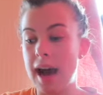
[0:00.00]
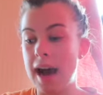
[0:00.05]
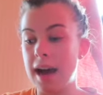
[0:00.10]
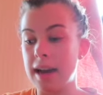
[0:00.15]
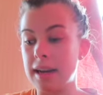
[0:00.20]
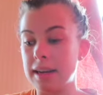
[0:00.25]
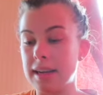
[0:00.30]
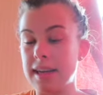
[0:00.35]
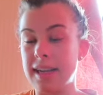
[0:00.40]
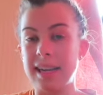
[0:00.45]

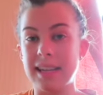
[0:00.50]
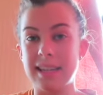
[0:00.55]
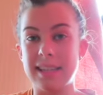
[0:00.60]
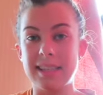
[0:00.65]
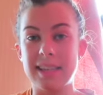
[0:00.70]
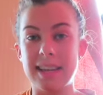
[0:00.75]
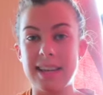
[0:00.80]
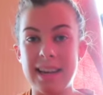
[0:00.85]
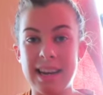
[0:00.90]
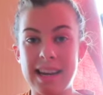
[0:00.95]
and
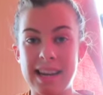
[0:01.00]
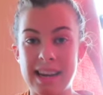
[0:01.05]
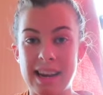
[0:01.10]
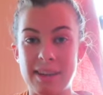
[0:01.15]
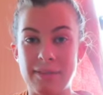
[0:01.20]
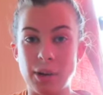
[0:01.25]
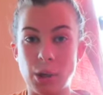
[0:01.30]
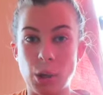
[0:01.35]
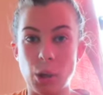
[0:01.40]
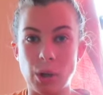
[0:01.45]
it's nearly
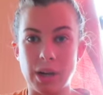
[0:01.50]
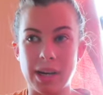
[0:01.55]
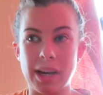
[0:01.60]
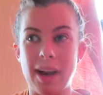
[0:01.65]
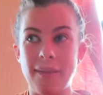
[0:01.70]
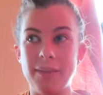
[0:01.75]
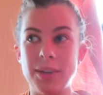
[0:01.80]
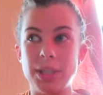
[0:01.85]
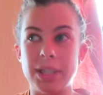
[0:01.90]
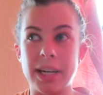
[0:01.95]
11 o'clock and I
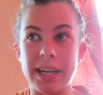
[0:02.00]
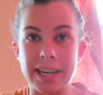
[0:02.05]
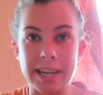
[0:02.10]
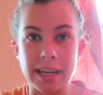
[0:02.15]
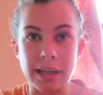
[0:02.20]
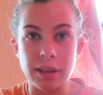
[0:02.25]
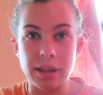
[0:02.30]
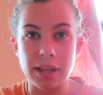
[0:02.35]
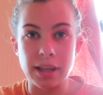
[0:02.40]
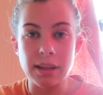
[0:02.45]
haven't done
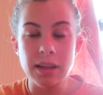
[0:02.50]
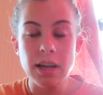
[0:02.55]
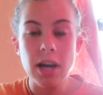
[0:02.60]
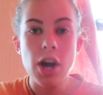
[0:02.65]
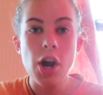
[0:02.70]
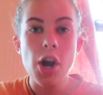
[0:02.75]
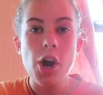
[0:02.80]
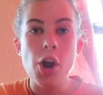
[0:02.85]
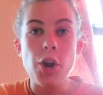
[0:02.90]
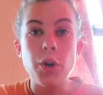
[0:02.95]
anything.
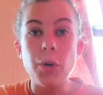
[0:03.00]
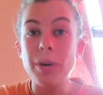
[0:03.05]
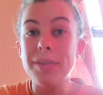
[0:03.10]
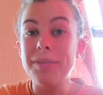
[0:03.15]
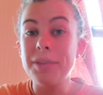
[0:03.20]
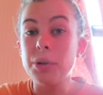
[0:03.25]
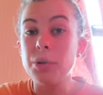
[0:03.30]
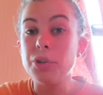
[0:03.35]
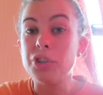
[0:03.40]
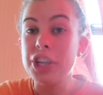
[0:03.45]
Not
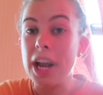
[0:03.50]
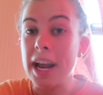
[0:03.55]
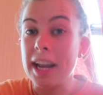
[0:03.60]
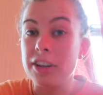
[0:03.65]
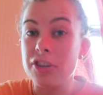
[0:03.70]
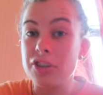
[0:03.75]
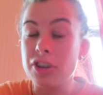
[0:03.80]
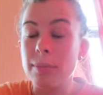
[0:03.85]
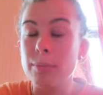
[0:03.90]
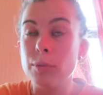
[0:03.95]
even got
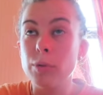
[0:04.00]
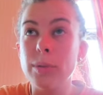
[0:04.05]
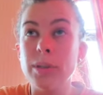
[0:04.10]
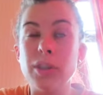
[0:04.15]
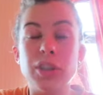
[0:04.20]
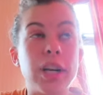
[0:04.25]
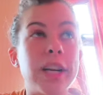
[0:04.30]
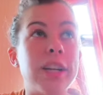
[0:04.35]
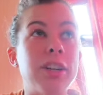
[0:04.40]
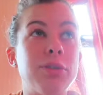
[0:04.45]
changed. I'm normally
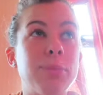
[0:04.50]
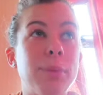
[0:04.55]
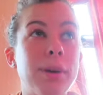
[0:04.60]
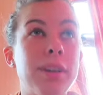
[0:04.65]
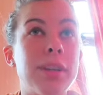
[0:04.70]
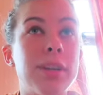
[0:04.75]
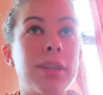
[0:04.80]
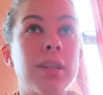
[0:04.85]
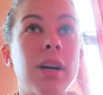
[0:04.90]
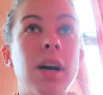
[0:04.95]
changed by
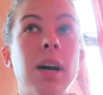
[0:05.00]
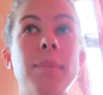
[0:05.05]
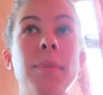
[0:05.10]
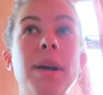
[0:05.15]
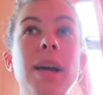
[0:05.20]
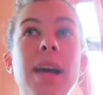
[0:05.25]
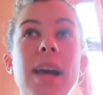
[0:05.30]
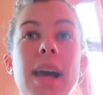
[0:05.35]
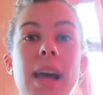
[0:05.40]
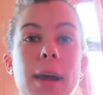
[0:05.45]
this time.
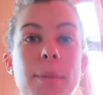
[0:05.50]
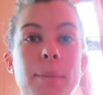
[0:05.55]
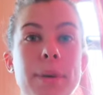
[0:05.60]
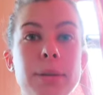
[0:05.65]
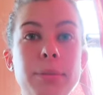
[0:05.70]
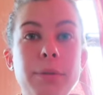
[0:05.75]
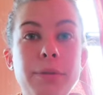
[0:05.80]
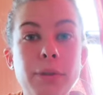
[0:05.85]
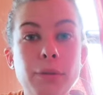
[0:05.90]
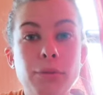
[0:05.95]
It
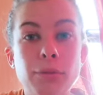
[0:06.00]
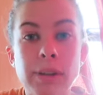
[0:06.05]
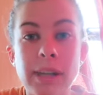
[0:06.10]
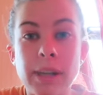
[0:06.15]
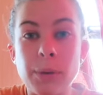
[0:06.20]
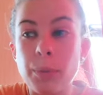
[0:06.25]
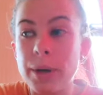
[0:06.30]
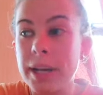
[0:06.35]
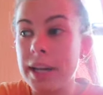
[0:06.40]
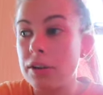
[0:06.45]
makes me feel
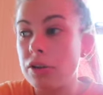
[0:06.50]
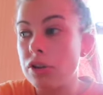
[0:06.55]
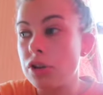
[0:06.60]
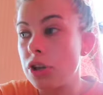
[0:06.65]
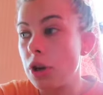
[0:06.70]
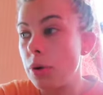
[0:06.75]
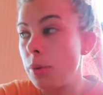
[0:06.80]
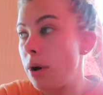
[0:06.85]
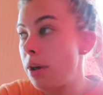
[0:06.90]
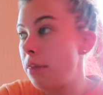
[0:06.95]
really weird.
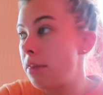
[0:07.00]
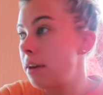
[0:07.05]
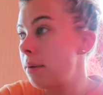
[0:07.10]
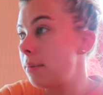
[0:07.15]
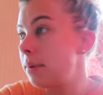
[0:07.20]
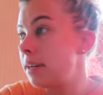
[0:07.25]
So I think I'm